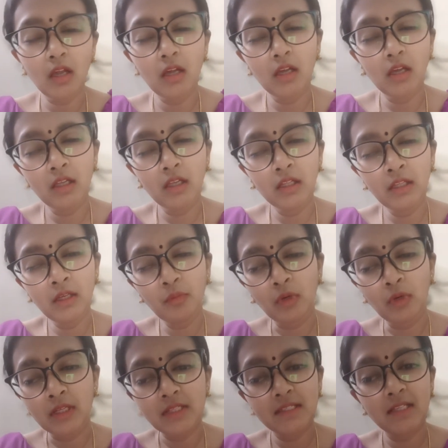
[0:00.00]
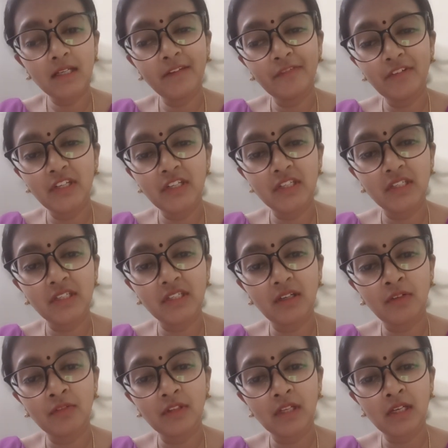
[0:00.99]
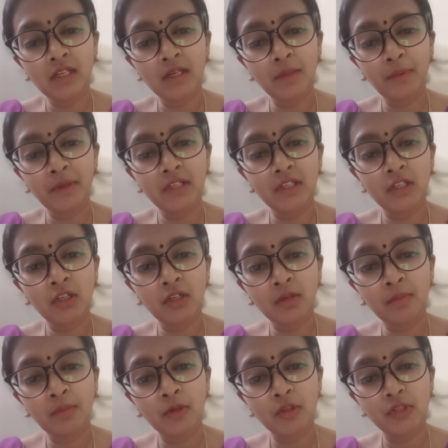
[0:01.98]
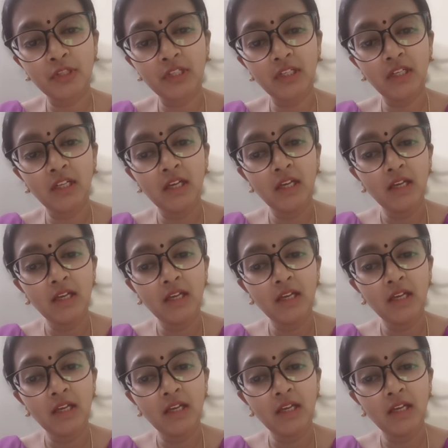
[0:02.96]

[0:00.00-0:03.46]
what is the definition of the repeated abortion?